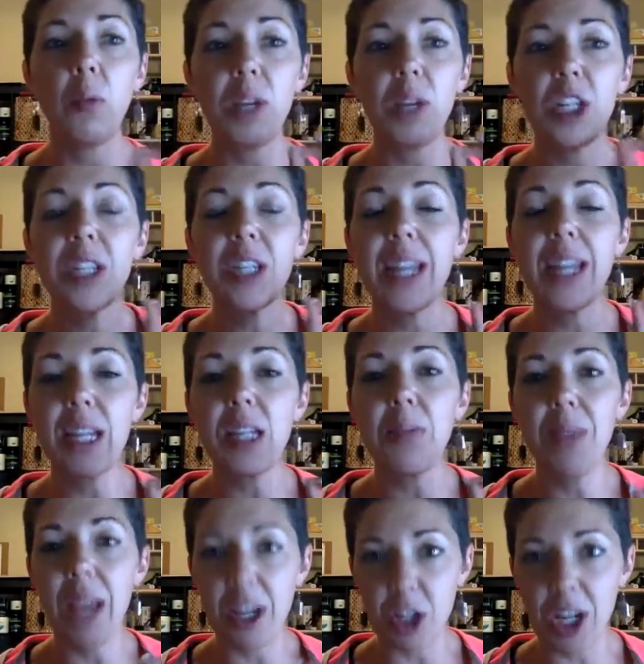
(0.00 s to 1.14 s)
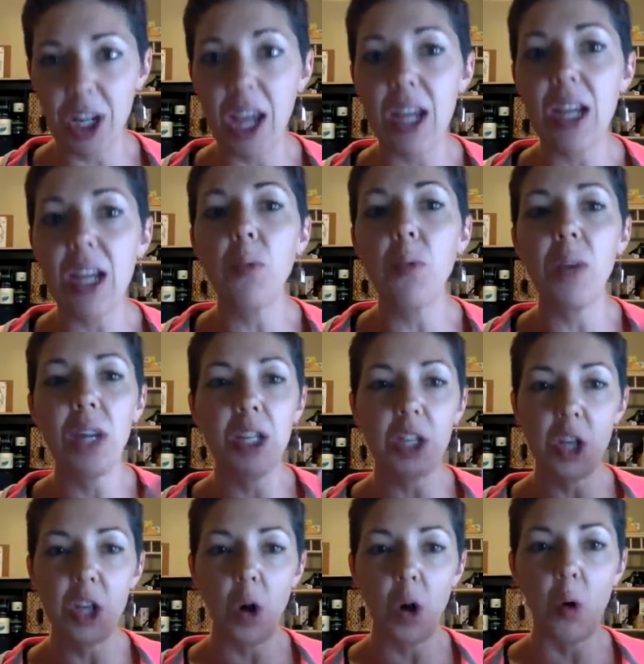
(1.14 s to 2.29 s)
just need to be educated. We need to
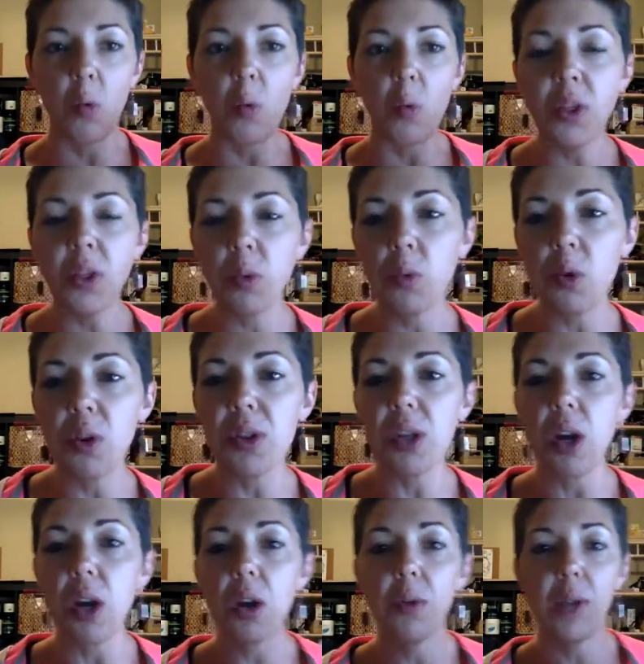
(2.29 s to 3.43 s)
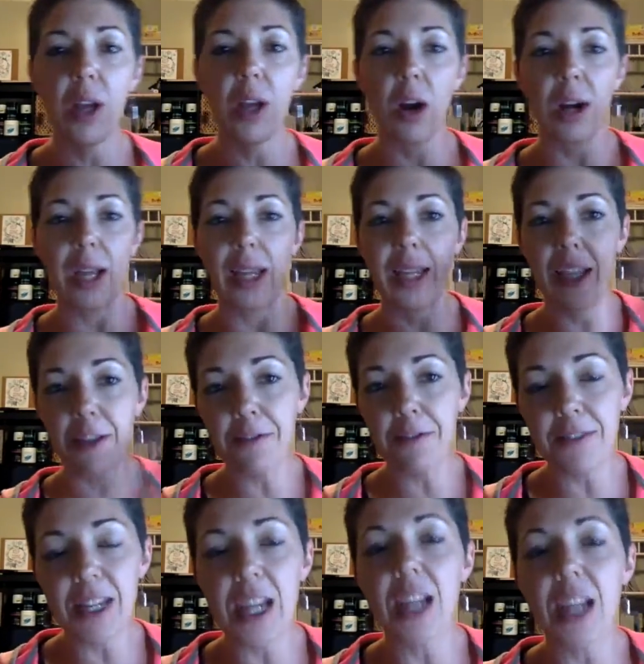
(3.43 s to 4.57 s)
know what the rules are regarding
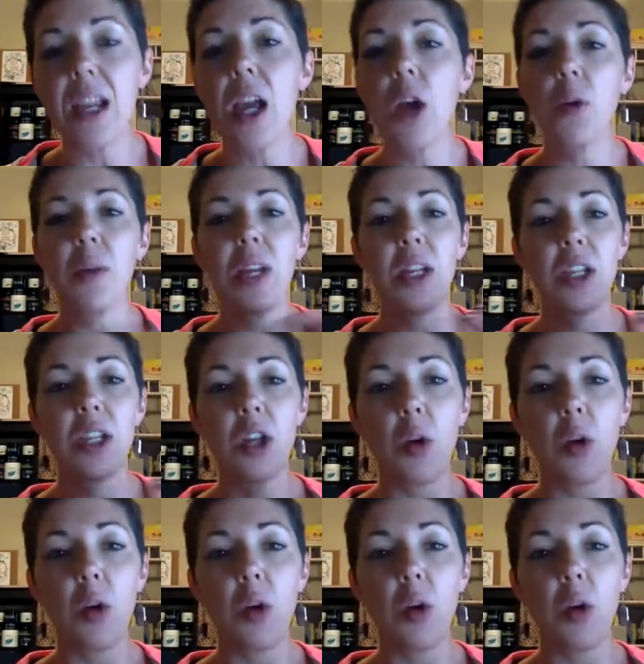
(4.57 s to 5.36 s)
gifting. We need to know